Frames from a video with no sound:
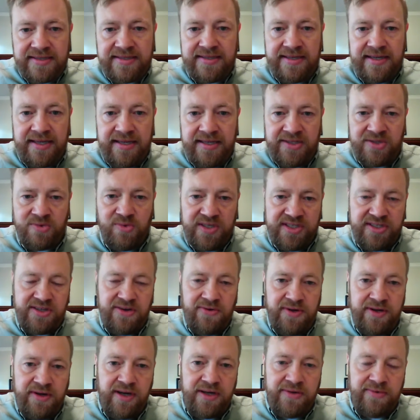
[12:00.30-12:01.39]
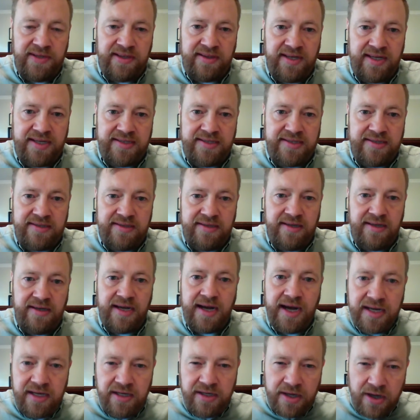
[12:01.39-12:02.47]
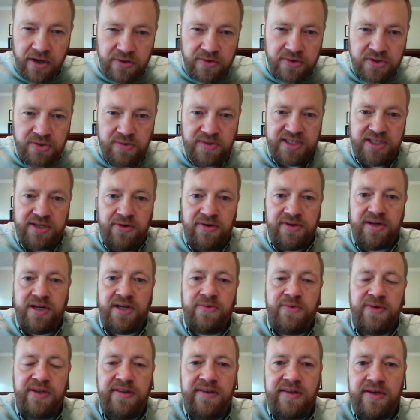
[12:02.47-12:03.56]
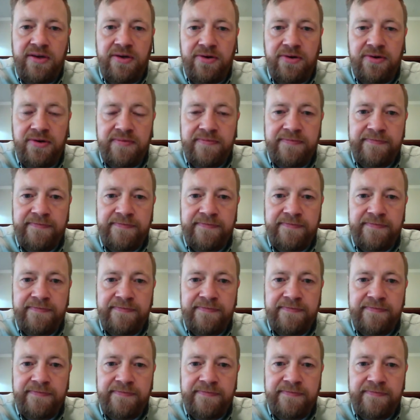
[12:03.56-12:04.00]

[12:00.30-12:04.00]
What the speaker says: sees what's going on with us. God knows what's going on with you.